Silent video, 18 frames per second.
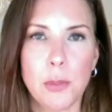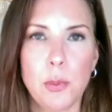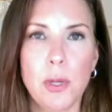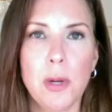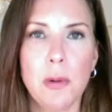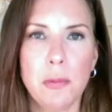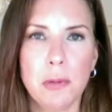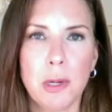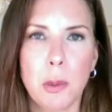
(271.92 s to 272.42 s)

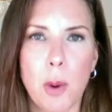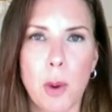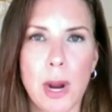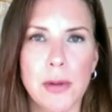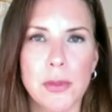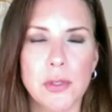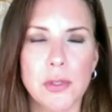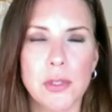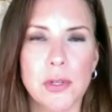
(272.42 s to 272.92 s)
will
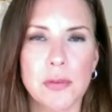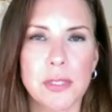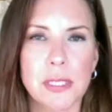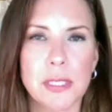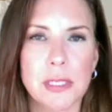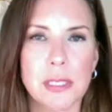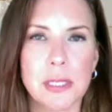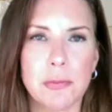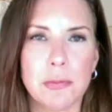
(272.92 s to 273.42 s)
require the
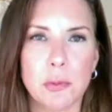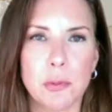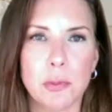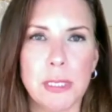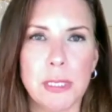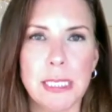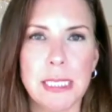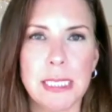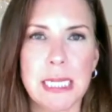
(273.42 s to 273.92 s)
services of a
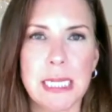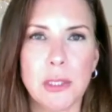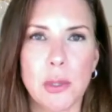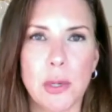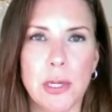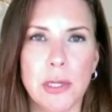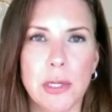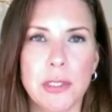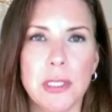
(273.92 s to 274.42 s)
real estate
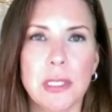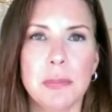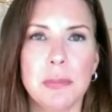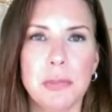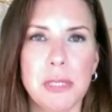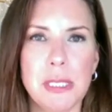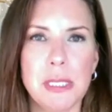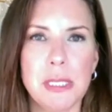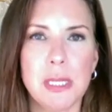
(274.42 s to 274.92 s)
lawyer to
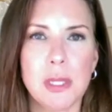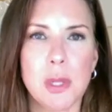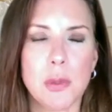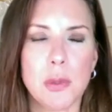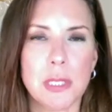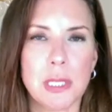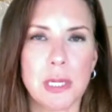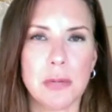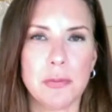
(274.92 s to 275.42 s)
complete the
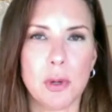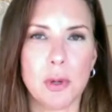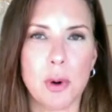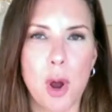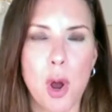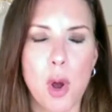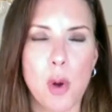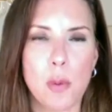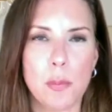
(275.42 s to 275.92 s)
closing of your
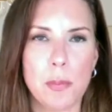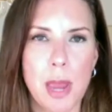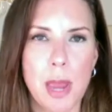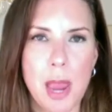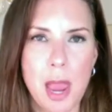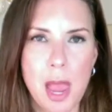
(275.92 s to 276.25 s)
home.